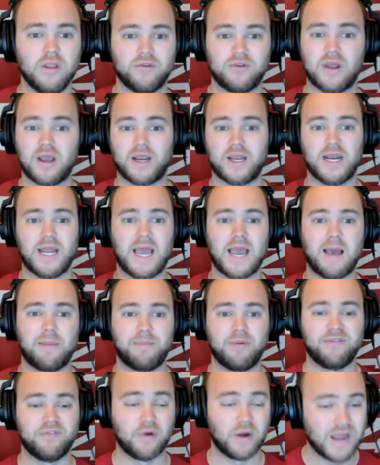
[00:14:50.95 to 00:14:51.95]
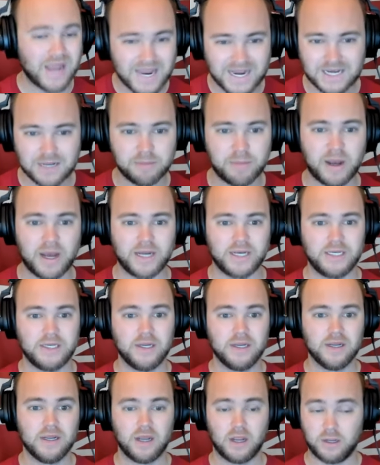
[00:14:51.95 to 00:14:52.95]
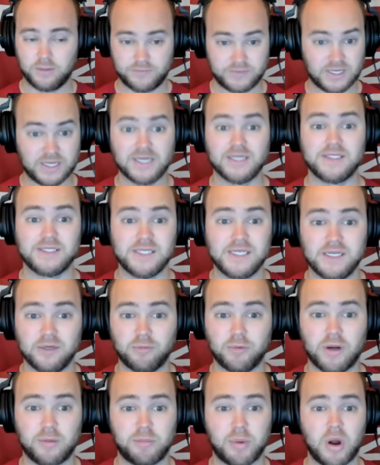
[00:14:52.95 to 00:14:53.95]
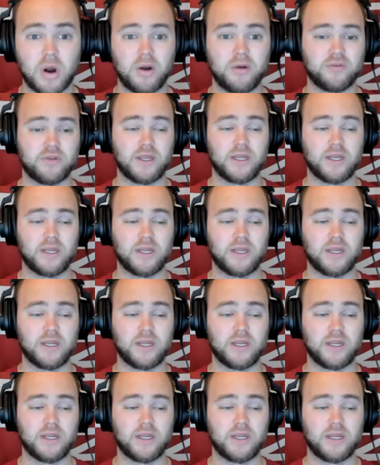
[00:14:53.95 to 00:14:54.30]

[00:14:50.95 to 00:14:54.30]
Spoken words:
It's not going to happen for anybody in Tennessee and Rick Barnes.